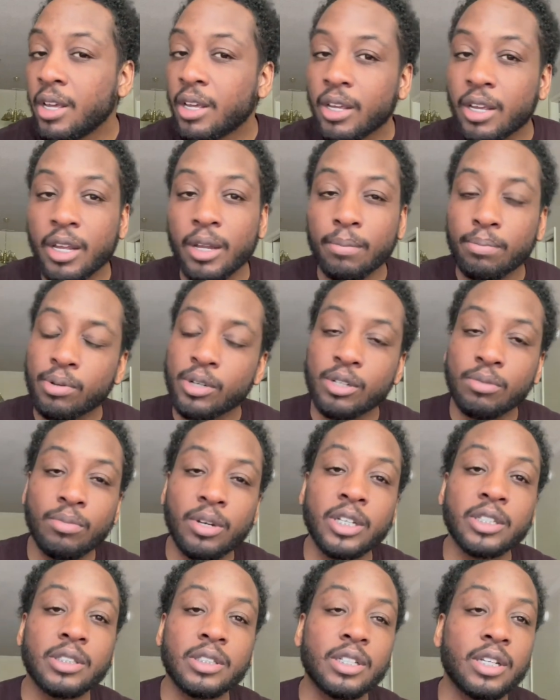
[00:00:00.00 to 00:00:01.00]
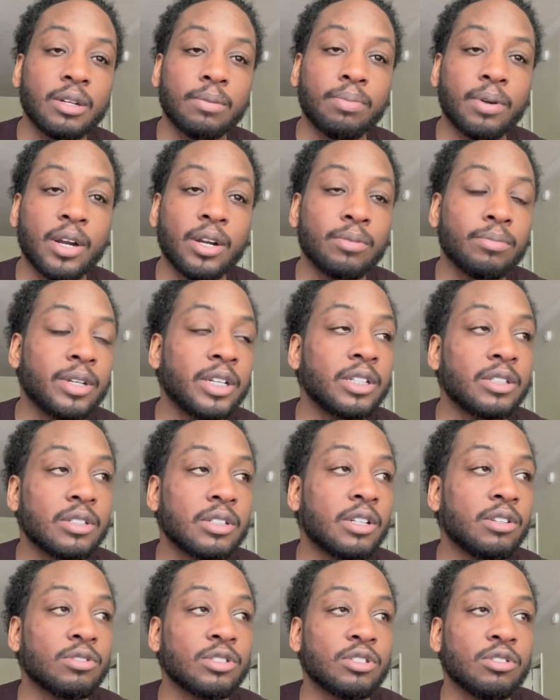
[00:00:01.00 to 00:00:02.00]
and pretty much you get a permit. As
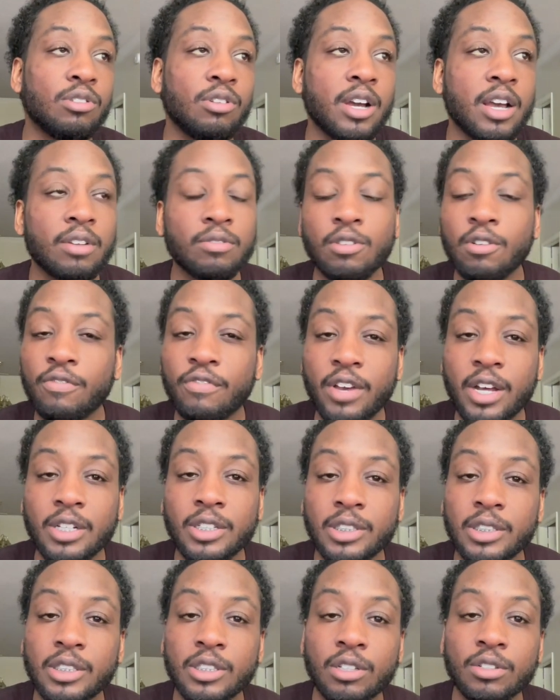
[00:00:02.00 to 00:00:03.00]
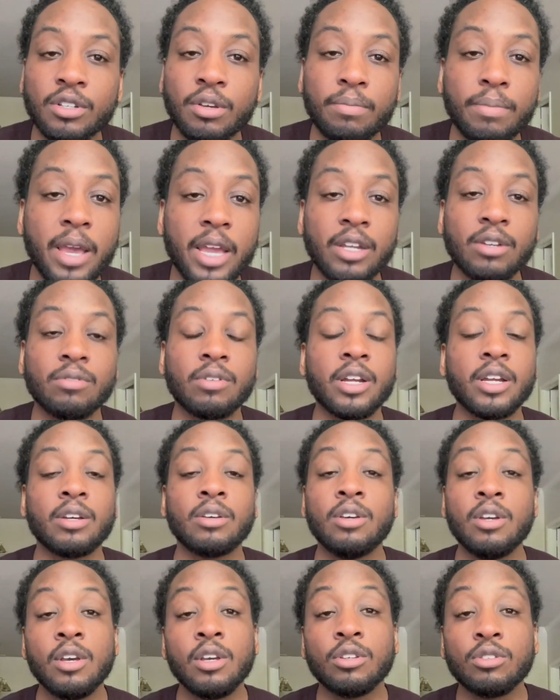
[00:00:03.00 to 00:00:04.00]
long as you don't have no felonies on your
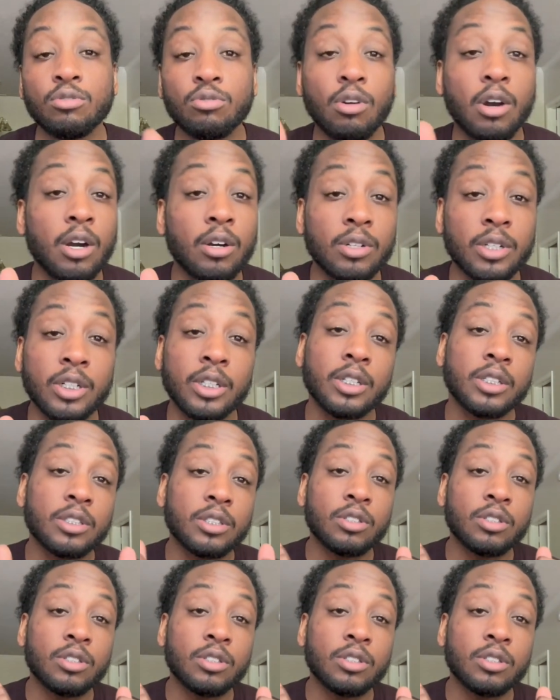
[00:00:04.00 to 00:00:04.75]
background, you all good.